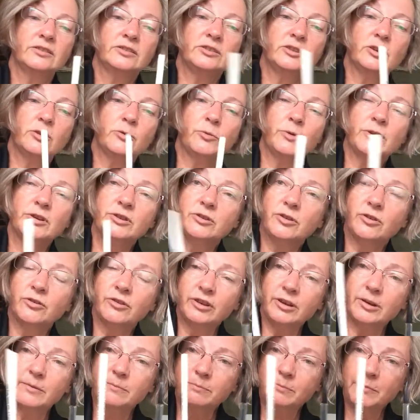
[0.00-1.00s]
So when you're
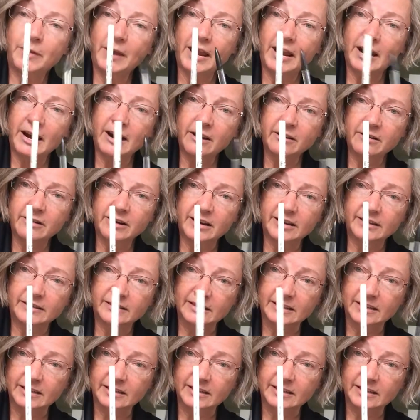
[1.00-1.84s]
comparing